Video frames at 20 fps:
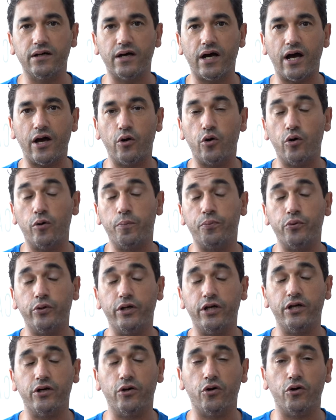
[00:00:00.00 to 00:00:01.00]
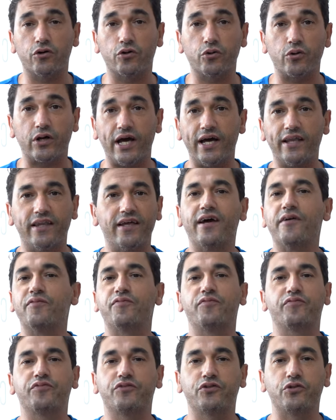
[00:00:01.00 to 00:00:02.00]
I hope we all together
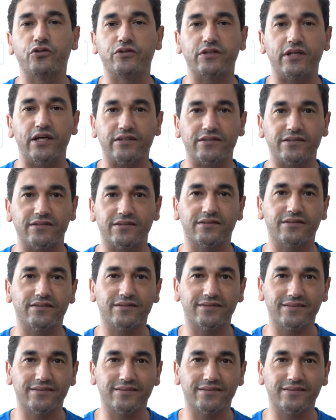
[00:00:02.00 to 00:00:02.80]
have success.